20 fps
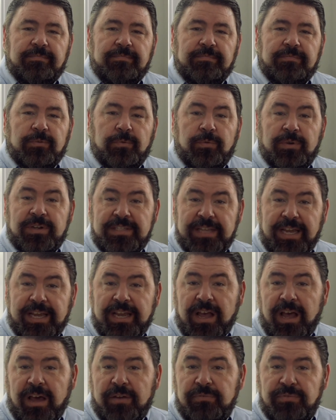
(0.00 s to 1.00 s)
What does that
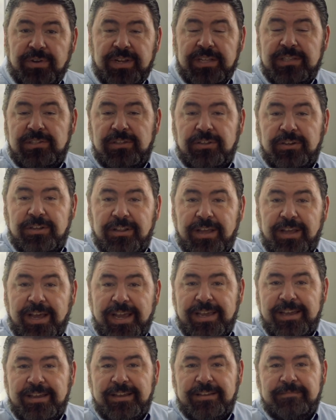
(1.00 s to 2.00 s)
confidence look
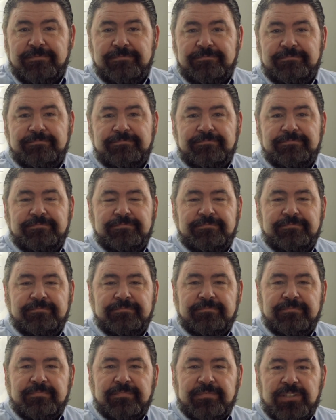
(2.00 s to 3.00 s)
like?
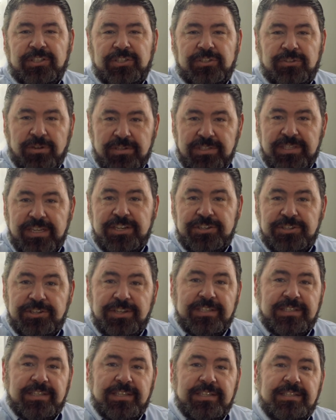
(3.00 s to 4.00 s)
Trusting
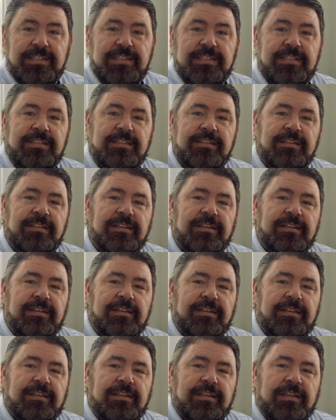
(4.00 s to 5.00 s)
Jesus
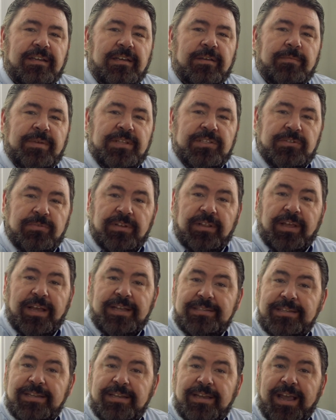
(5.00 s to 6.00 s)
means
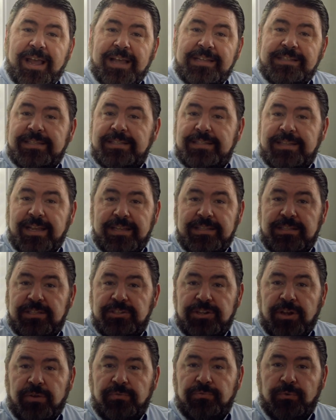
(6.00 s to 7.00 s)
realizing, as he says in
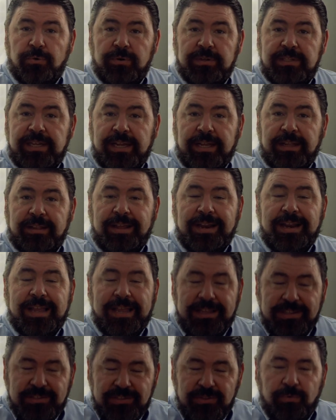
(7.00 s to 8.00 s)
John 14, that
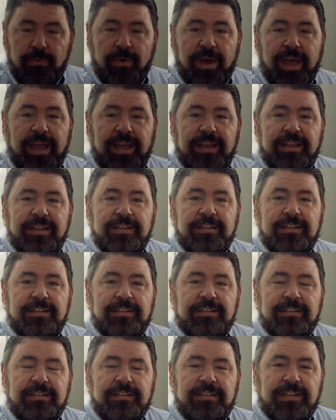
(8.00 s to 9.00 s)
he's the way,
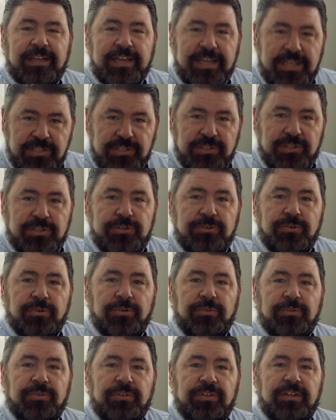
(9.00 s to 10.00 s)
he's the truth,
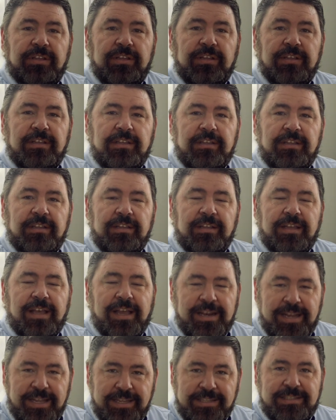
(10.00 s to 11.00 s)
and
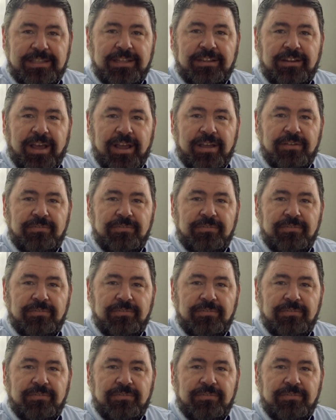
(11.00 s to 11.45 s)
he's the life.